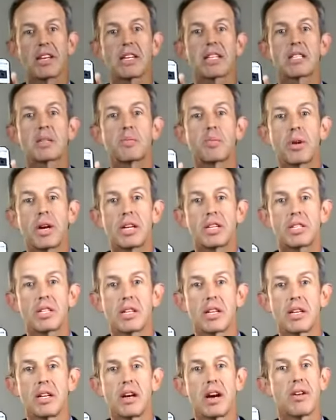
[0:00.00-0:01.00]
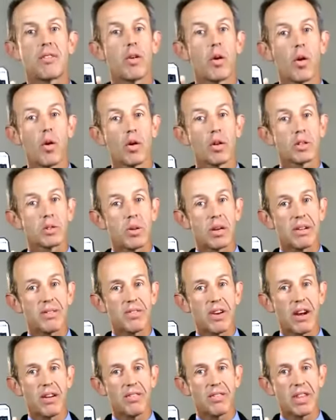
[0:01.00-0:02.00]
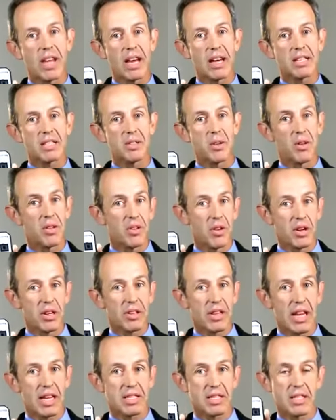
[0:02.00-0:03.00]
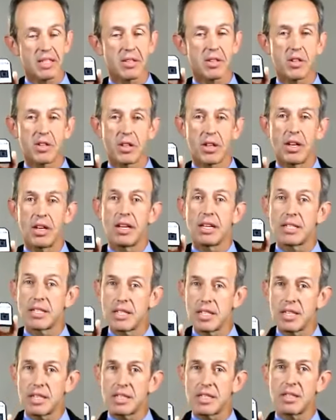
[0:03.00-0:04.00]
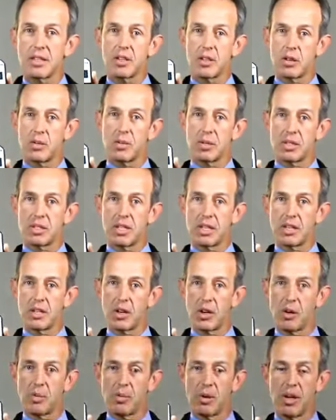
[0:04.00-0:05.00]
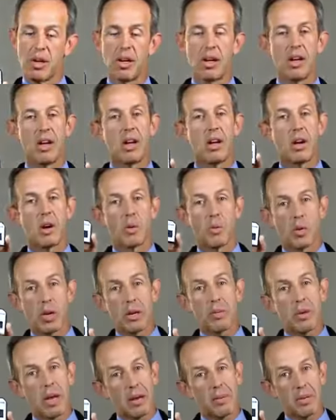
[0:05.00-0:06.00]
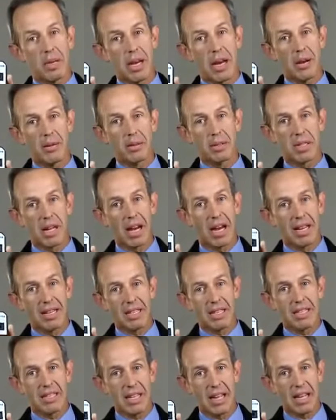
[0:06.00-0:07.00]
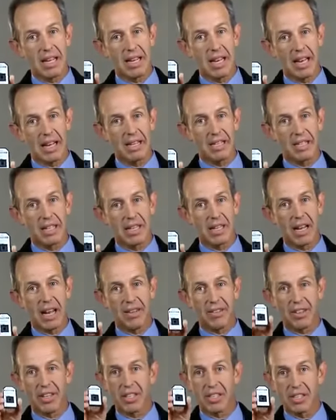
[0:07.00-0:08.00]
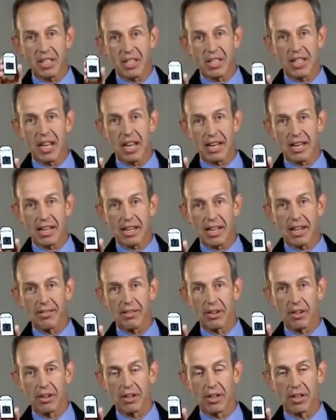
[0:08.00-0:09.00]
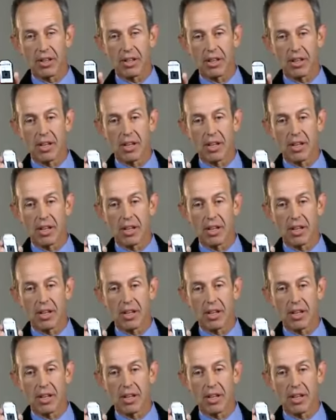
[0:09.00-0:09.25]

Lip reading: the expression of all 25,000 or 30,000 genes in the human genome, we may be able to understand aging at the genetic level.